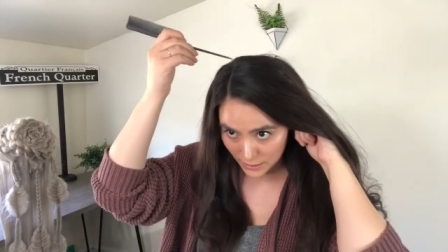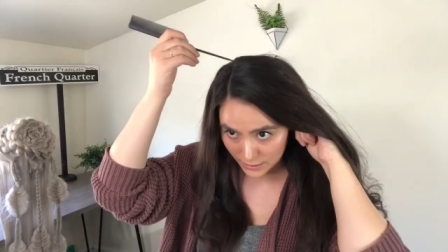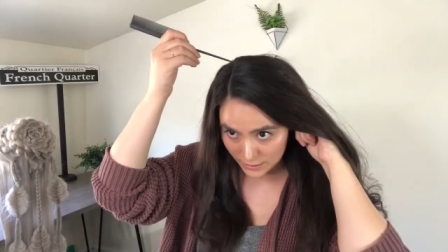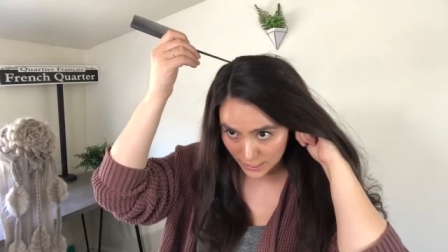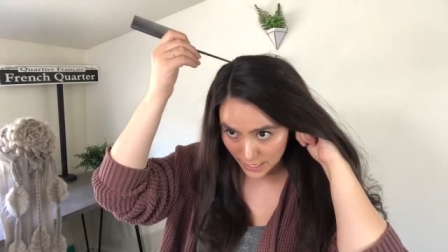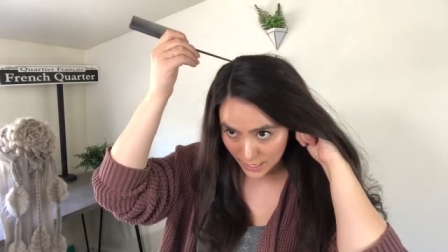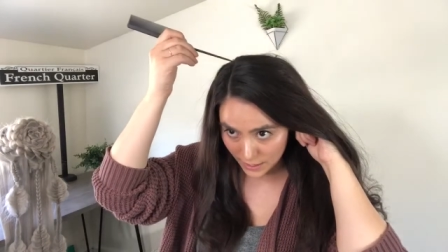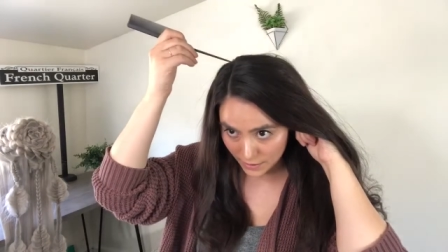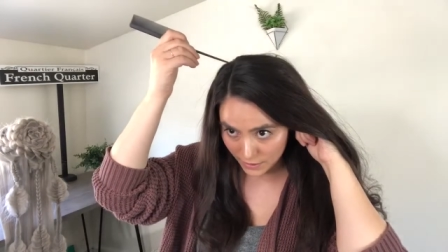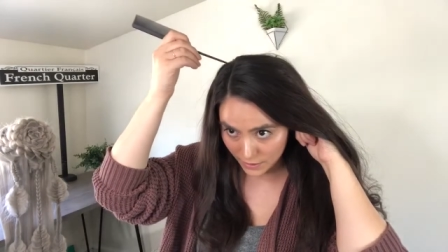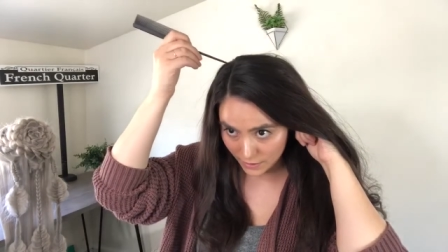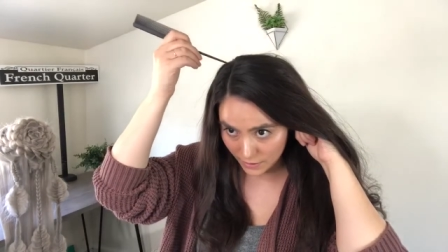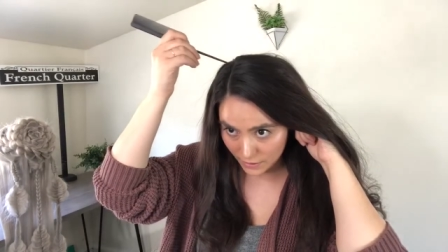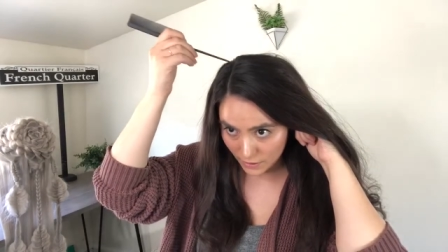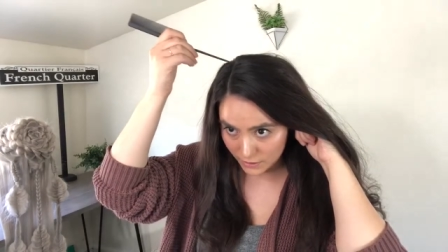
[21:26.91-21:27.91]
Take
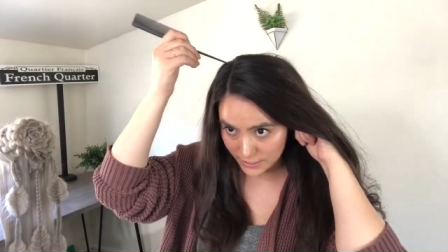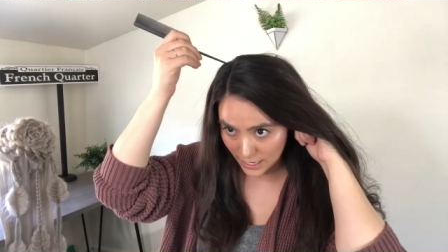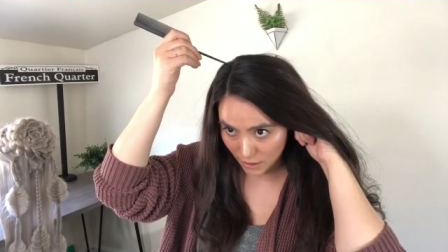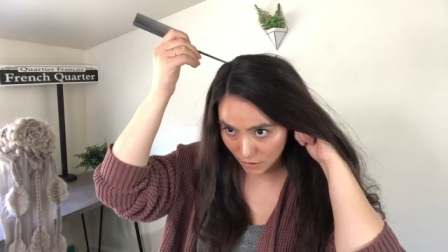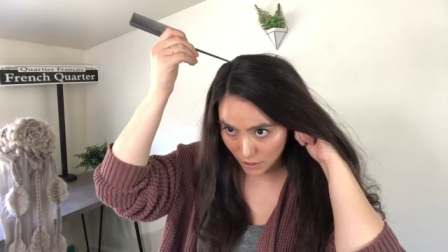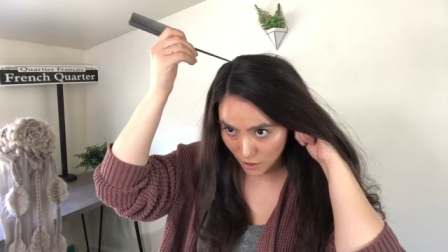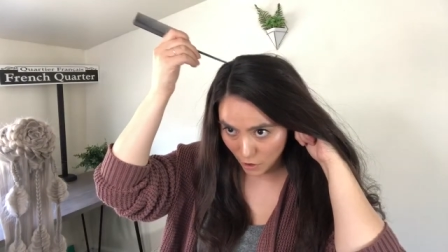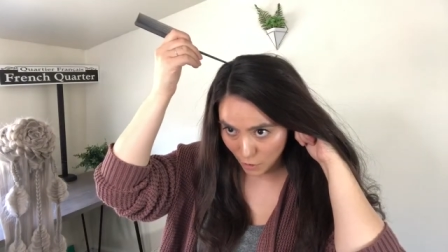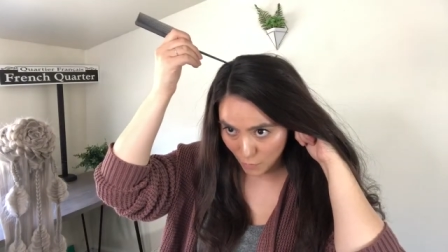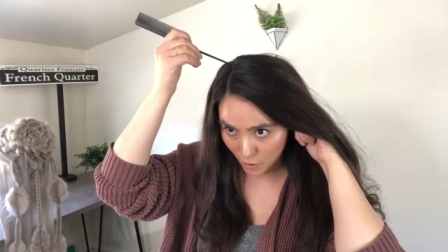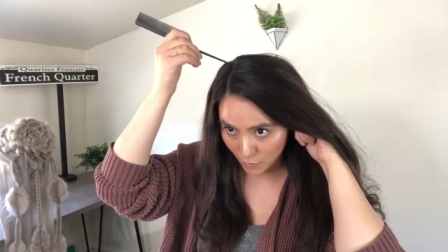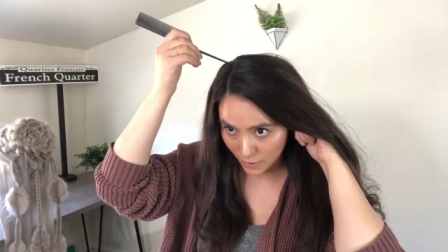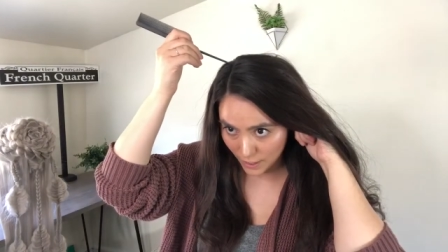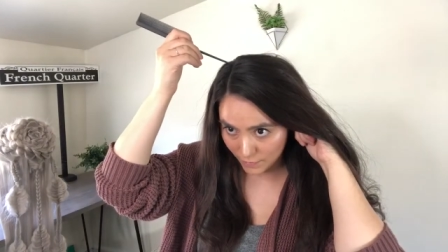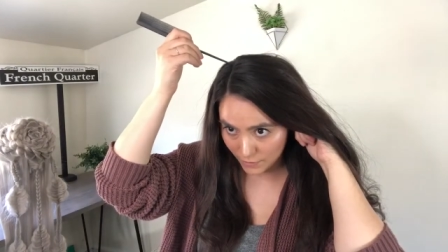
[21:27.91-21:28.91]
the tail comb or
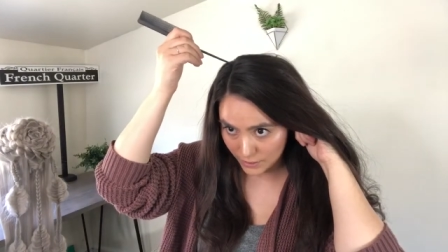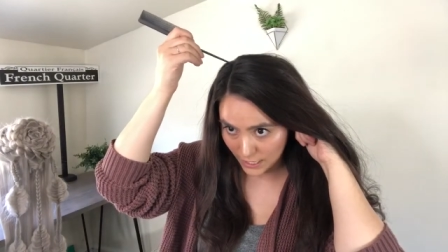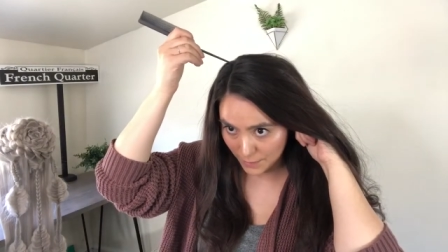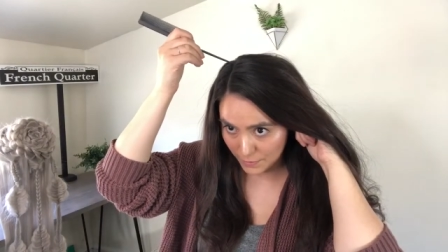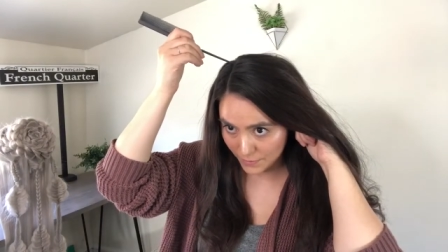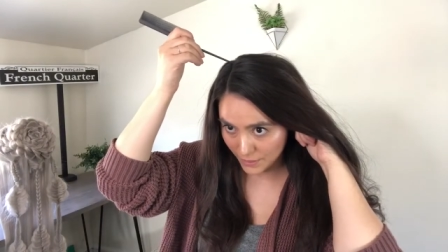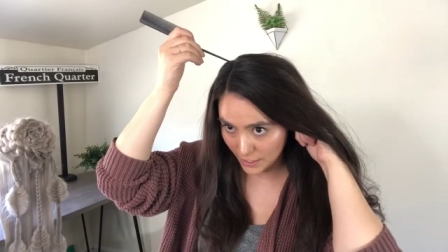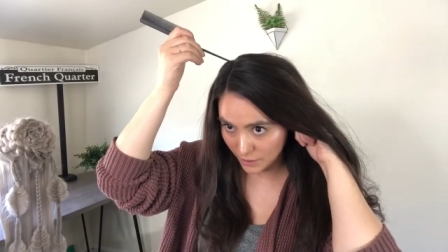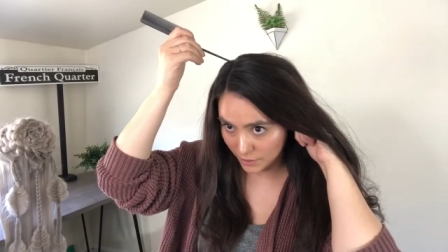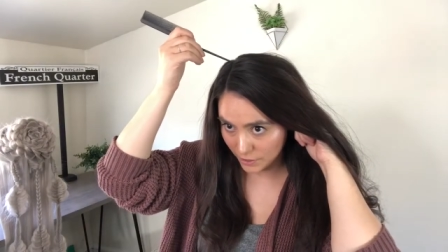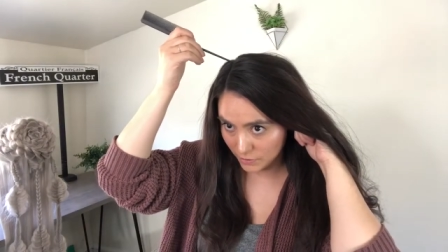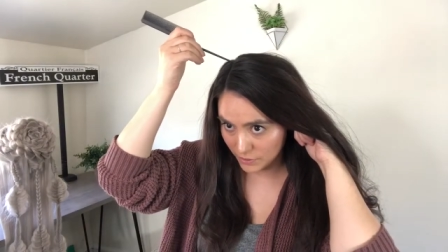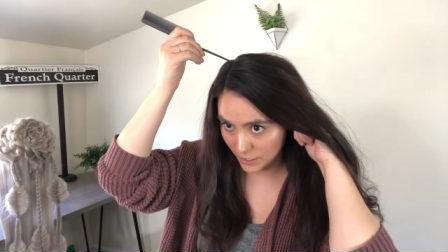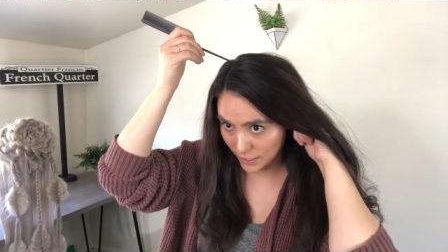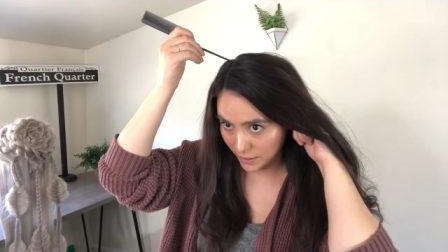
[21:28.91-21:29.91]
whatever type of thing you're
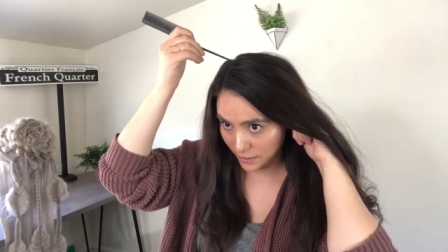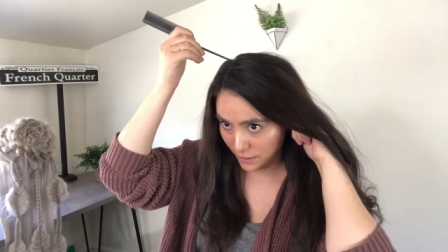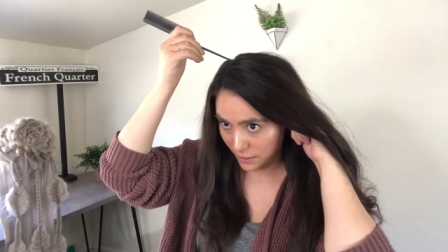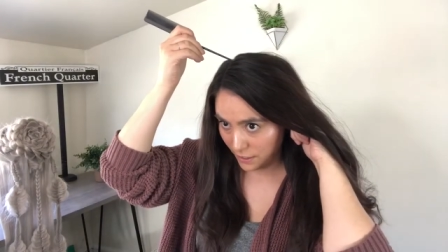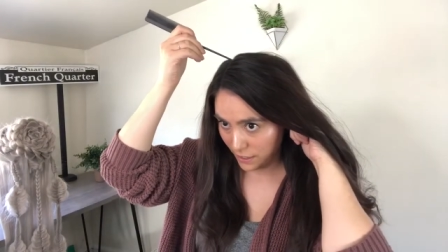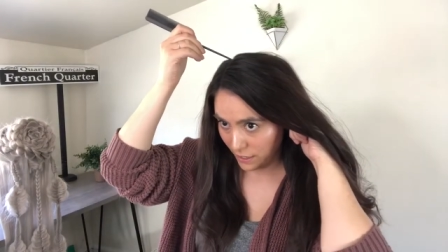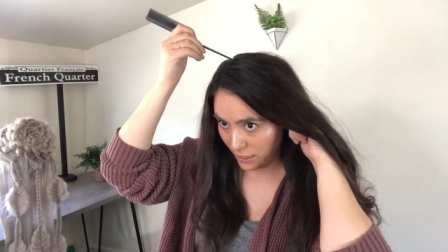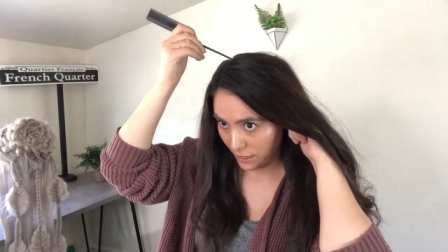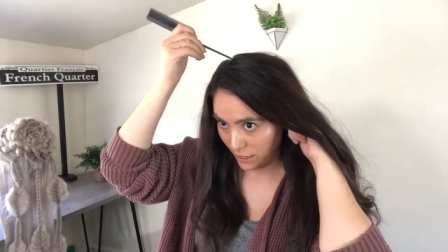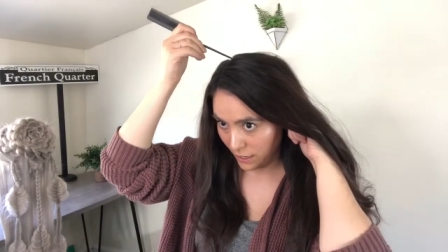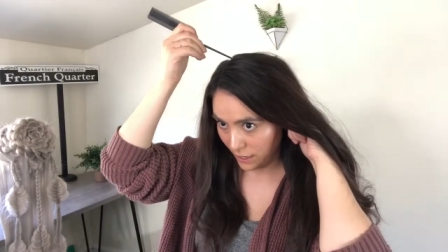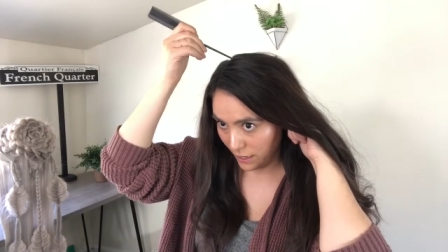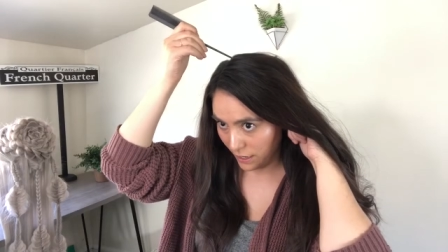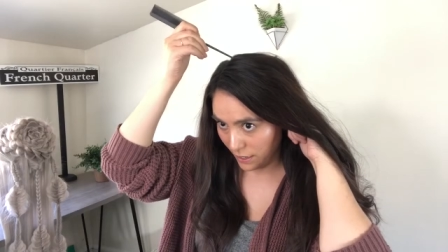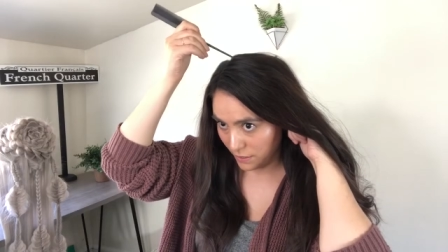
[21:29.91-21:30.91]
using
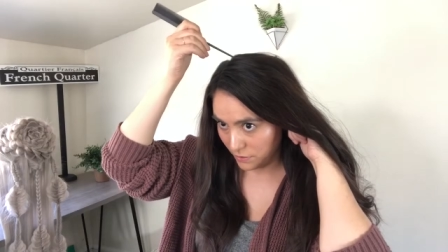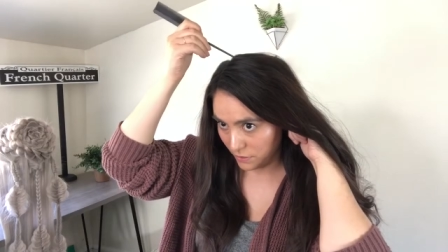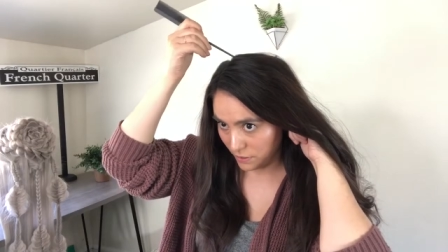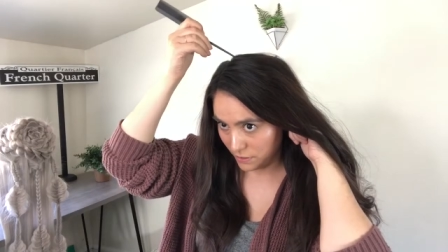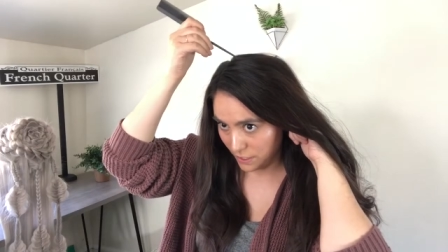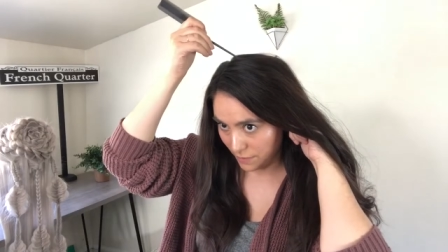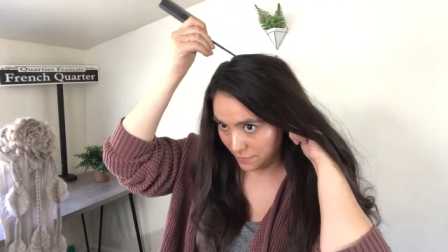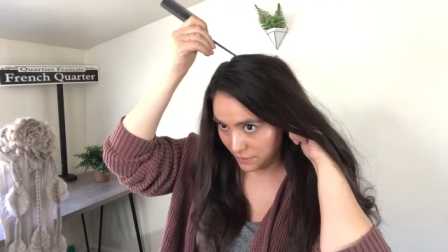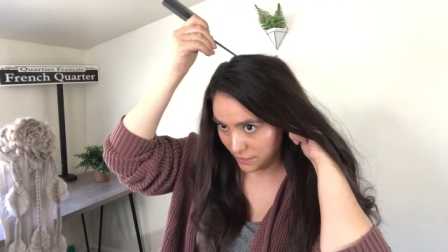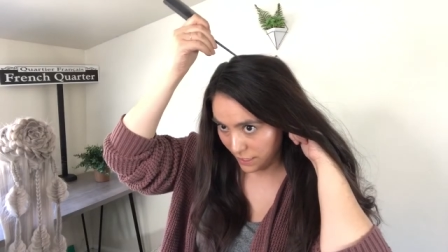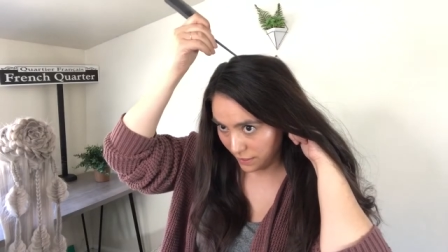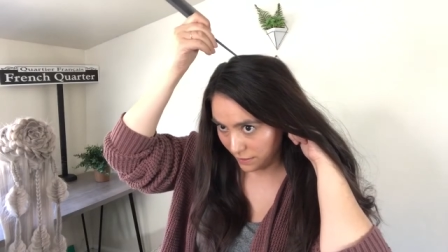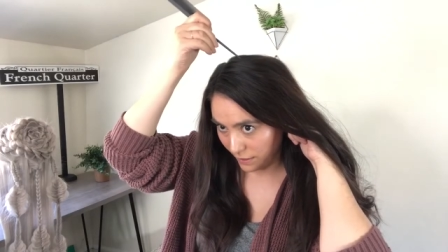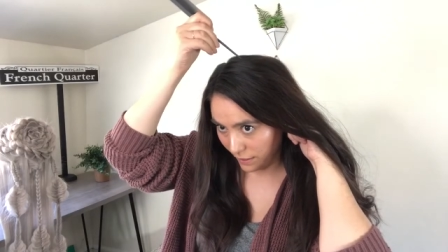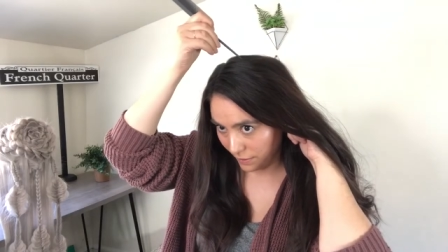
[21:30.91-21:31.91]
and do the same
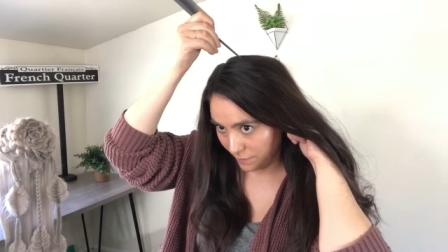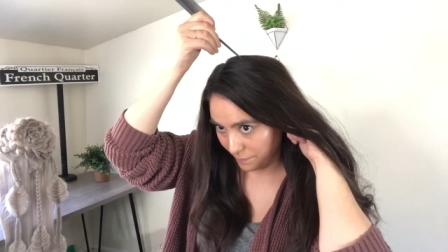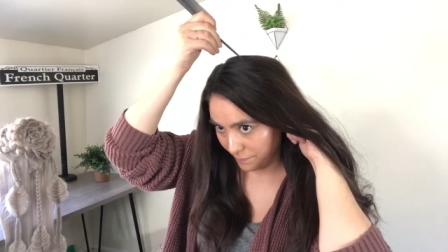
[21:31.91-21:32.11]
exact thing.